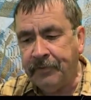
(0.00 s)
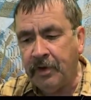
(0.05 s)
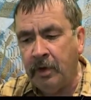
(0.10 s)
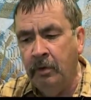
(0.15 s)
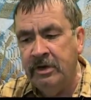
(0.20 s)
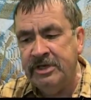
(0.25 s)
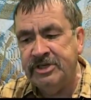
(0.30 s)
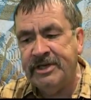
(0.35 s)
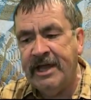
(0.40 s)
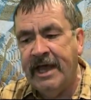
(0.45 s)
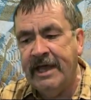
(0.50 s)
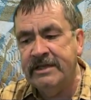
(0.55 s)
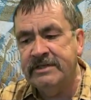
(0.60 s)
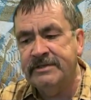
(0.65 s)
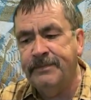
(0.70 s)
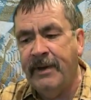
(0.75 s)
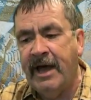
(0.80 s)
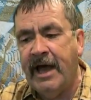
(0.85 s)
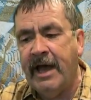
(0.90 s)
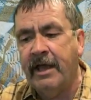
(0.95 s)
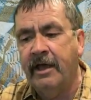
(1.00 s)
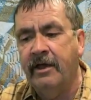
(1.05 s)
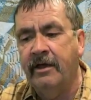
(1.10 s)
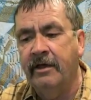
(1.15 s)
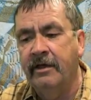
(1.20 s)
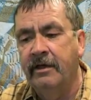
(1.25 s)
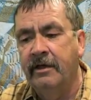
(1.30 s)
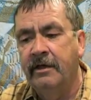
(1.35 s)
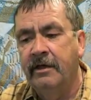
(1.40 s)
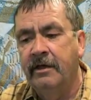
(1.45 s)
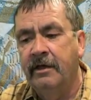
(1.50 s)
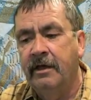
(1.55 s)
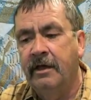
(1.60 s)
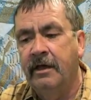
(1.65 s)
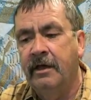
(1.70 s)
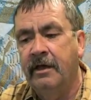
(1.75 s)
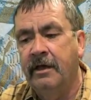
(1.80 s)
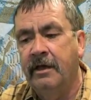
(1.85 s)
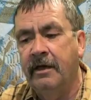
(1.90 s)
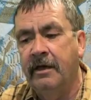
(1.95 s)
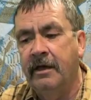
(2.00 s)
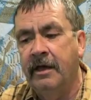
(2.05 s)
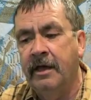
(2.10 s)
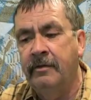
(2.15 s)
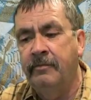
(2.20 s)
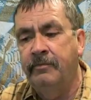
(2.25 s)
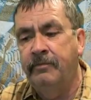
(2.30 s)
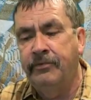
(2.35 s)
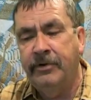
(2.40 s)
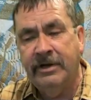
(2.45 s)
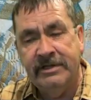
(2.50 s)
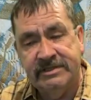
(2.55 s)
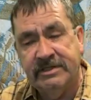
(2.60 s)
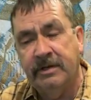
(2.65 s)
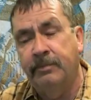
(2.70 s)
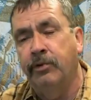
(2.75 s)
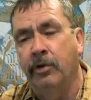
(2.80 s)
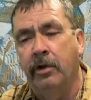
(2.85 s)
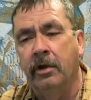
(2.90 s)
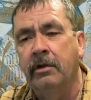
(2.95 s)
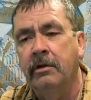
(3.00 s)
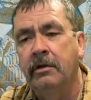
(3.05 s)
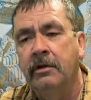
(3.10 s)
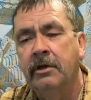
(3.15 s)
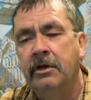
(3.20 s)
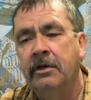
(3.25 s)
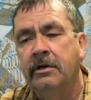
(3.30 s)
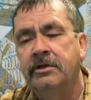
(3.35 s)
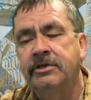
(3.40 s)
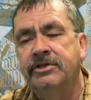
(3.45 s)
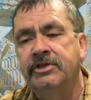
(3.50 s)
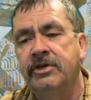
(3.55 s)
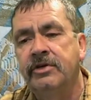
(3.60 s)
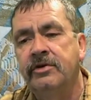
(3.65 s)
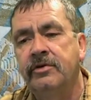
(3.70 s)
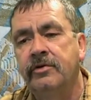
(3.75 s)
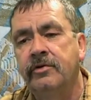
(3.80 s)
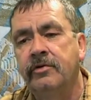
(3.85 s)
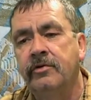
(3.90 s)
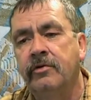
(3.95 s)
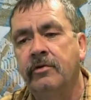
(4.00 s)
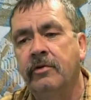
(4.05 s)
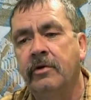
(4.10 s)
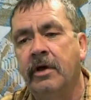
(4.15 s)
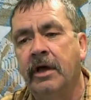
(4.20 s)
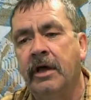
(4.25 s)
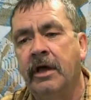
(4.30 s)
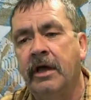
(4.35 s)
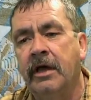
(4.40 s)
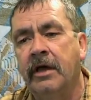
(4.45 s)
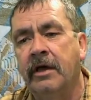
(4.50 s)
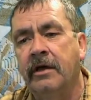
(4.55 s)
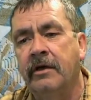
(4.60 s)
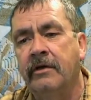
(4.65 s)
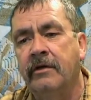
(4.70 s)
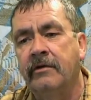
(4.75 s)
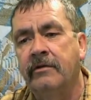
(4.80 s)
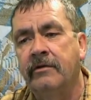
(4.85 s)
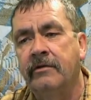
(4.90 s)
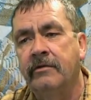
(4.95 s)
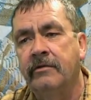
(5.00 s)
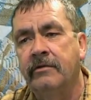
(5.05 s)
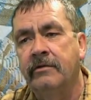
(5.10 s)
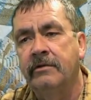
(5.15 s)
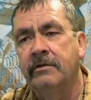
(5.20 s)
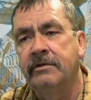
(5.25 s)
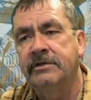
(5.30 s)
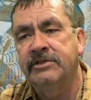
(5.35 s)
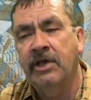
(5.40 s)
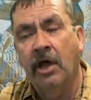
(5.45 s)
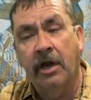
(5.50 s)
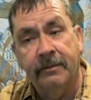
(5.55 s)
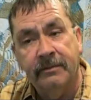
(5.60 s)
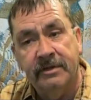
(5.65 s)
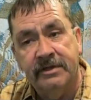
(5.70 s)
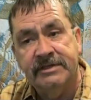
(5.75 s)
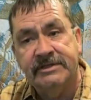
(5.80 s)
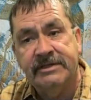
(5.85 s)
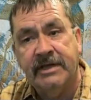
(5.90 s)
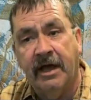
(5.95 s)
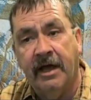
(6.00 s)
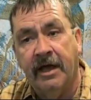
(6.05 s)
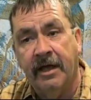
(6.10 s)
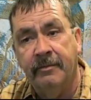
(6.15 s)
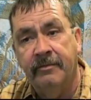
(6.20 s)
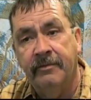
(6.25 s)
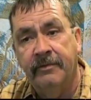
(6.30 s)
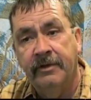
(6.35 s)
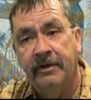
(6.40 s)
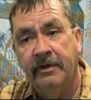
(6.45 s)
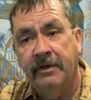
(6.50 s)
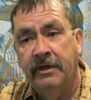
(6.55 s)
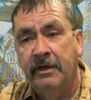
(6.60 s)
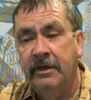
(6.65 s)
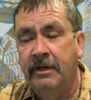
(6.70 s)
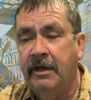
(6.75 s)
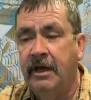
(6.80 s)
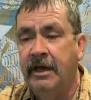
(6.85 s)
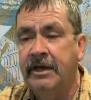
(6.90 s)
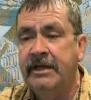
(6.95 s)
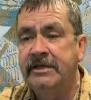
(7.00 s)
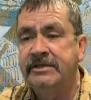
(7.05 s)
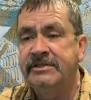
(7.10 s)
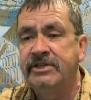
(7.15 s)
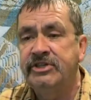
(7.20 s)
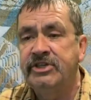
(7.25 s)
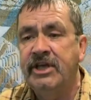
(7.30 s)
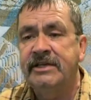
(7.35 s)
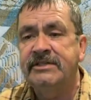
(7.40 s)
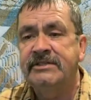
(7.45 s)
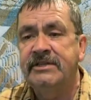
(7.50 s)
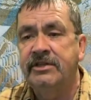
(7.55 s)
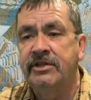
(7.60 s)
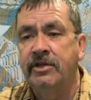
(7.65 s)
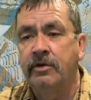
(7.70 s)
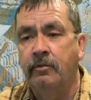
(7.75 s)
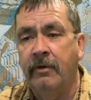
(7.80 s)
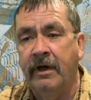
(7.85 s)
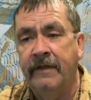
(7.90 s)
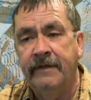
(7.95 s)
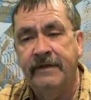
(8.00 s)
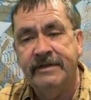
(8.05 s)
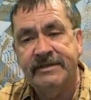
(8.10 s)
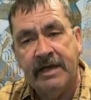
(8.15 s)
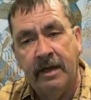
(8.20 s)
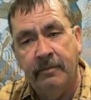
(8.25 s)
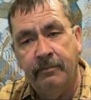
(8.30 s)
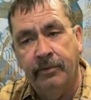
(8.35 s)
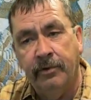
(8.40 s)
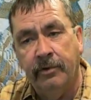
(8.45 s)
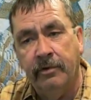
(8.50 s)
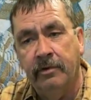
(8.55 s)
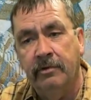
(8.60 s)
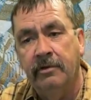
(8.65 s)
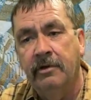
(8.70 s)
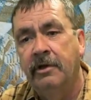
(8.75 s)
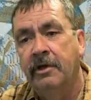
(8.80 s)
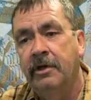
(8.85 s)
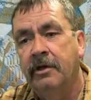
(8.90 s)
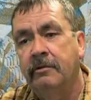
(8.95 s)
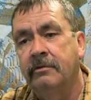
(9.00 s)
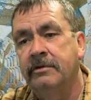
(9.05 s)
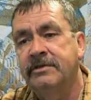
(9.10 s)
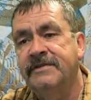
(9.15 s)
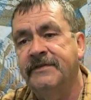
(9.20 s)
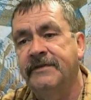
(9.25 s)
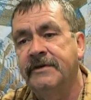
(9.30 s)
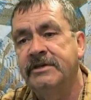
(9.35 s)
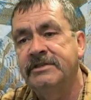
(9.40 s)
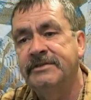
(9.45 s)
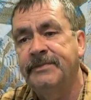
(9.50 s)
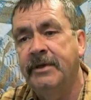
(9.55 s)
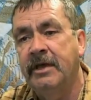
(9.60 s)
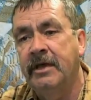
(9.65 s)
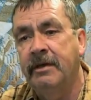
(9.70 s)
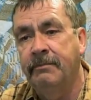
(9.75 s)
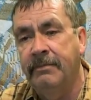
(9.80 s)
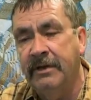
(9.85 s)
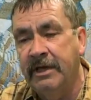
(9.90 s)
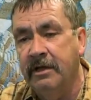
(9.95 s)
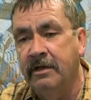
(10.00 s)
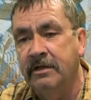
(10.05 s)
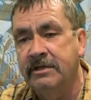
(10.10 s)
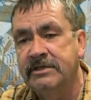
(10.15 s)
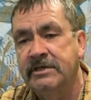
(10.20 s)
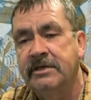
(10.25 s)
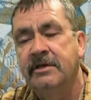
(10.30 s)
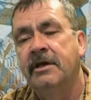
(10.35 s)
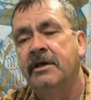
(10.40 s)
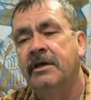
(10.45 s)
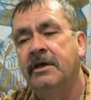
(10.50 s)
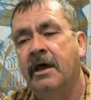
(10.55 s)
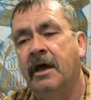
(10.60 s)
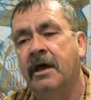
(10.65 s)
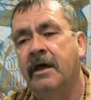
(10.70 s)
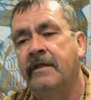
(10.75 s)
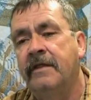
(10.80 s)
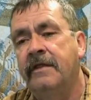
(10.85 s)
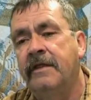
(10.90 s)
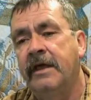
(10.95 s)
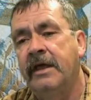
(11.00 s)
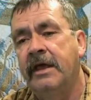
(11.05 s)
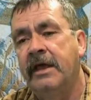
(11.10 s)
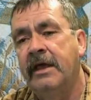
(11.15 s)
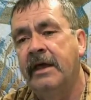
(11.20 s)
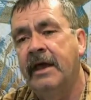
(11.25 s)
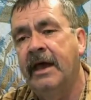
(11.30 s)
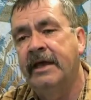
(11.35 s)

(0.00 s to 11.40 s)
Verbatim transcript: which dates back in principle to Solomon's time. And it suggested that when the temple was first being built and the